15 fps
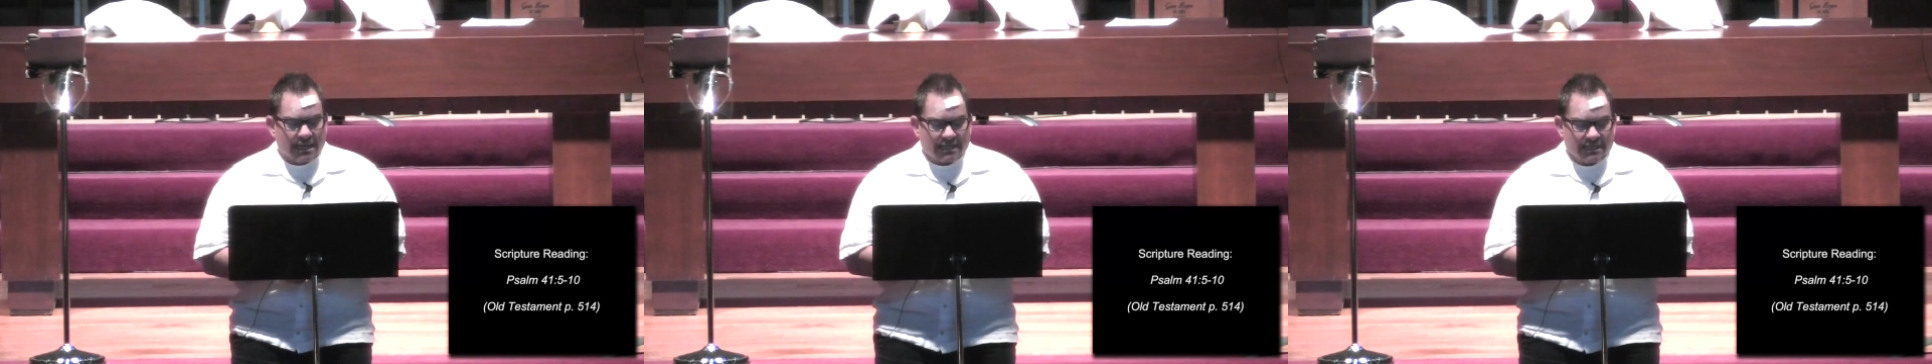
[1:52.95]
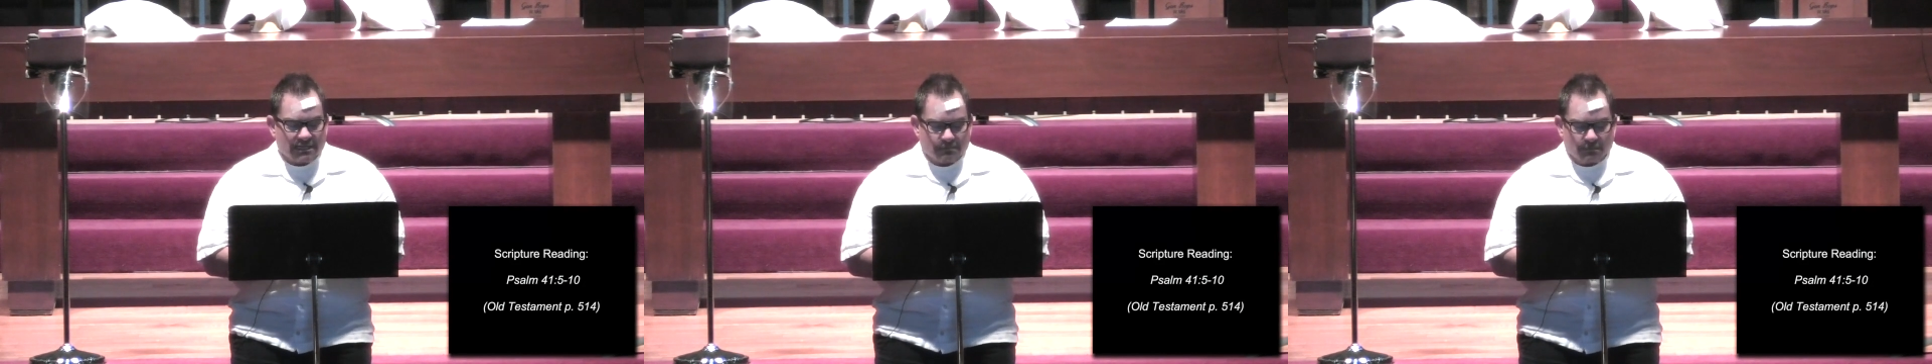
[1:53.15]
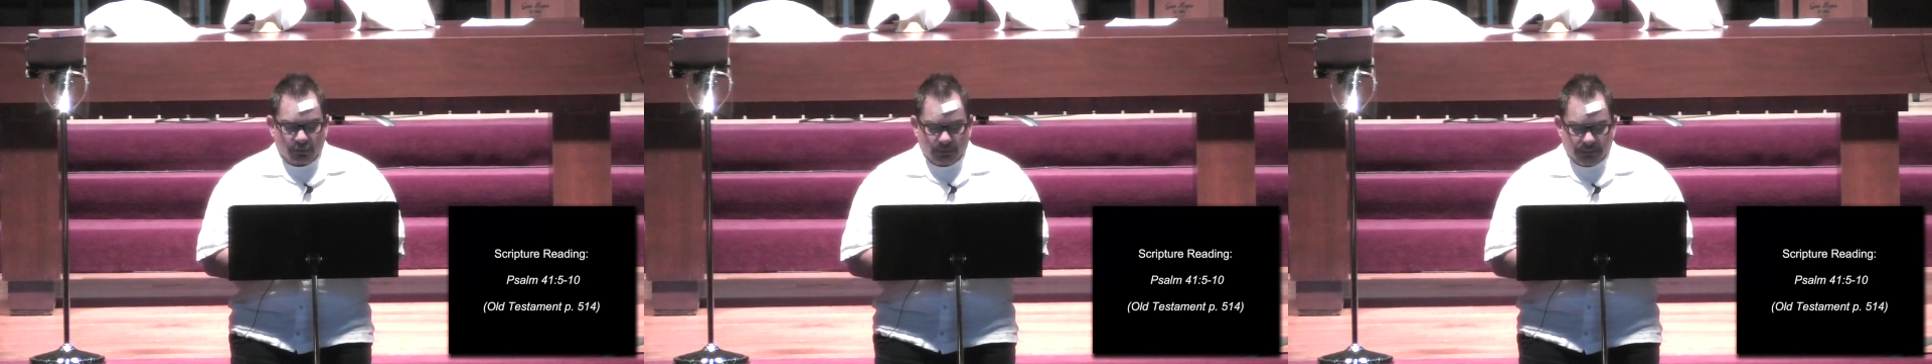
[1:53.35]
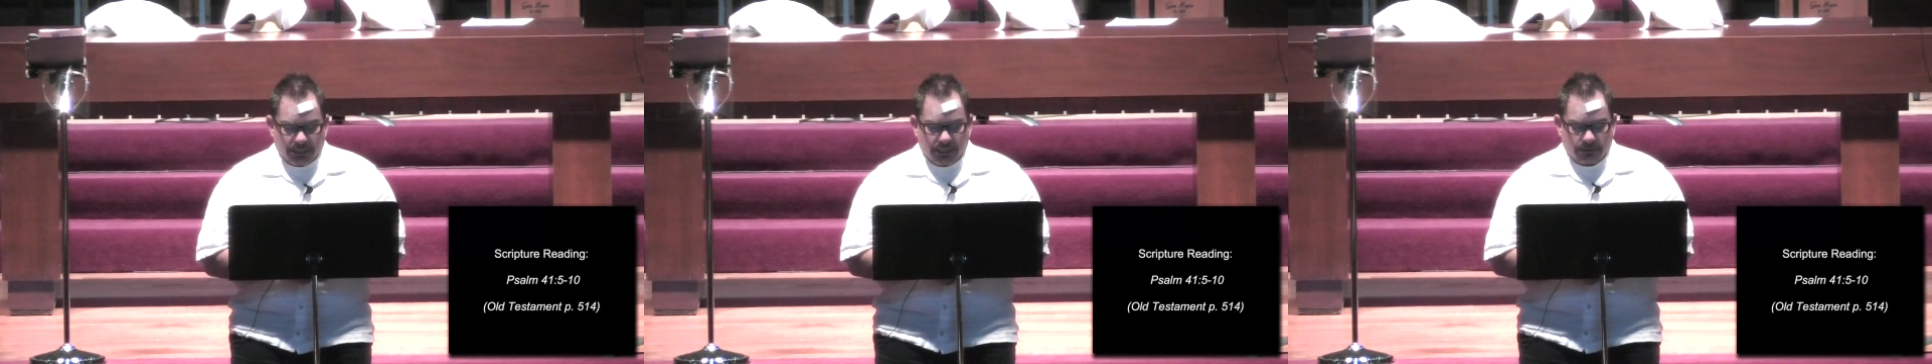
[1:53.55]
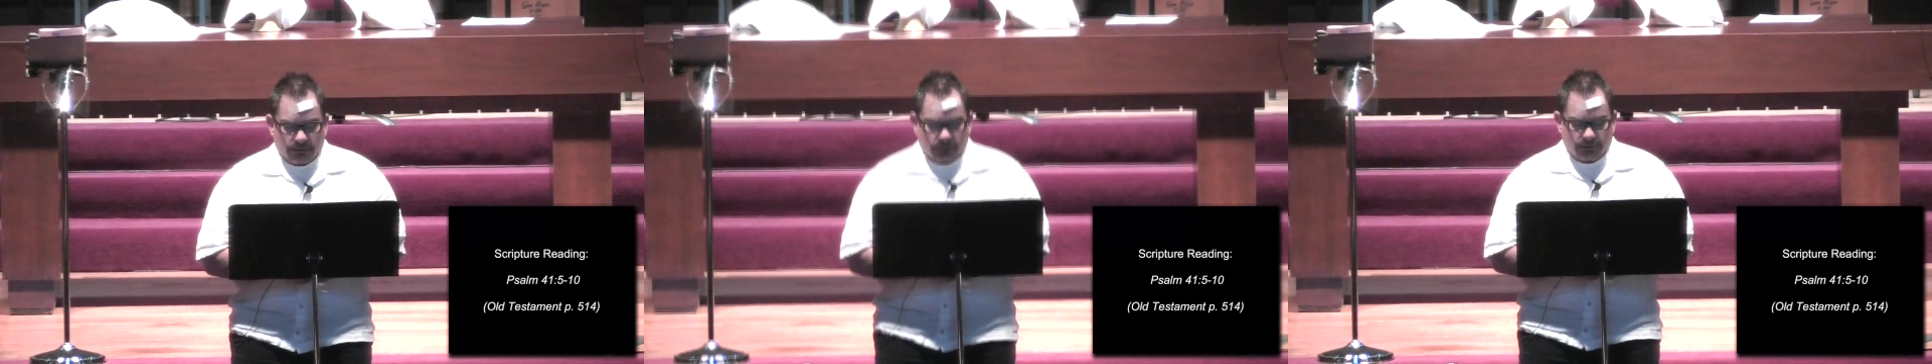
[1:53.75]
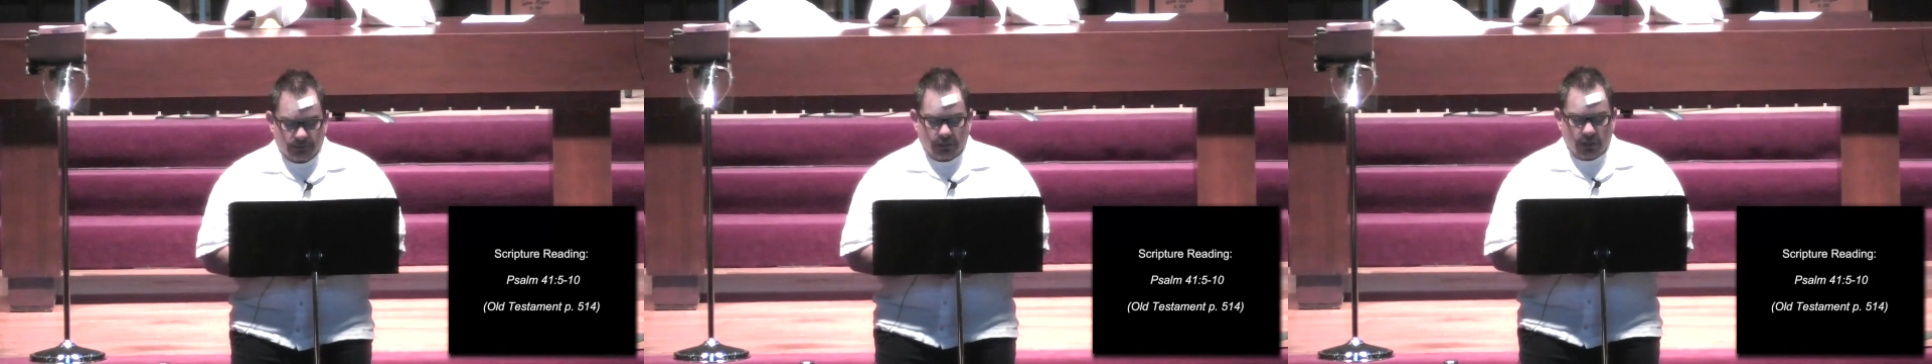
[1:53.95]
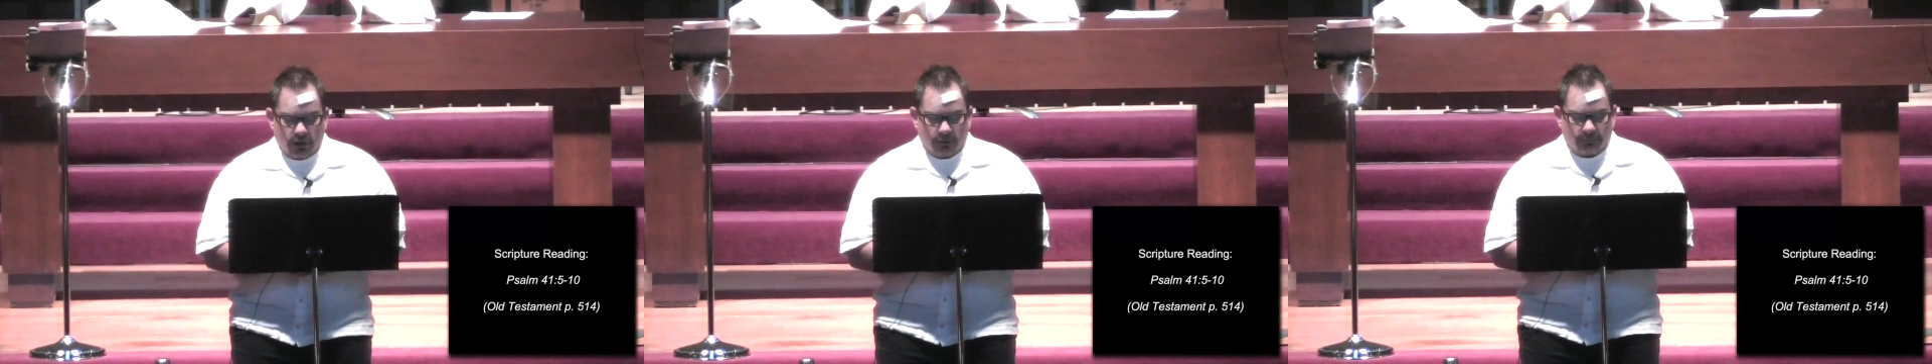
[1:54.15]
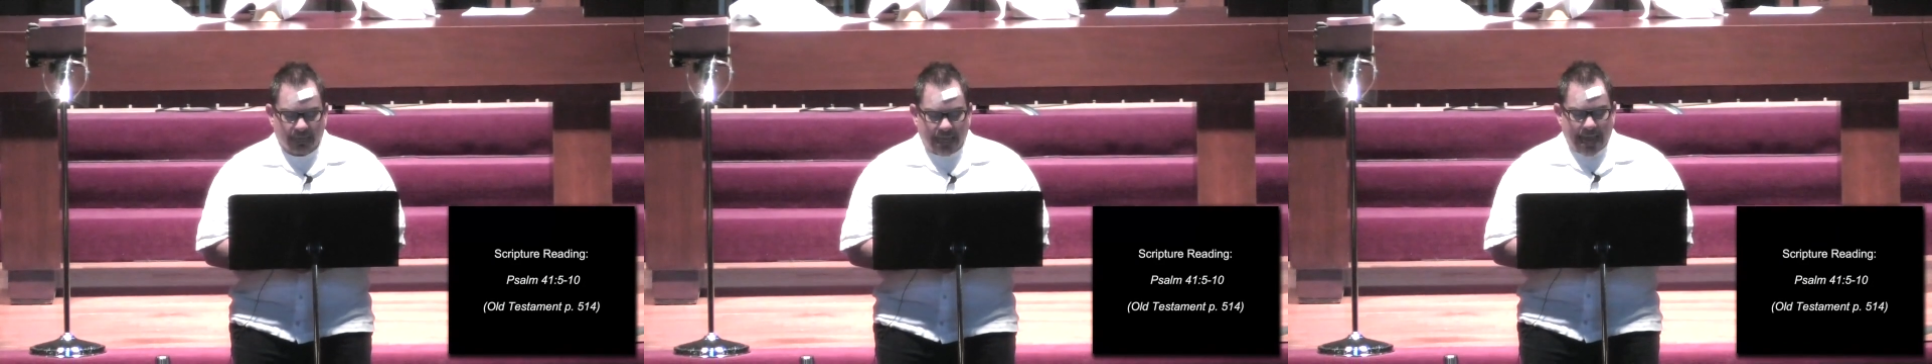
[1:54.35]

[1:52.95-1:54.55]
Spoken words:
This particular Psalm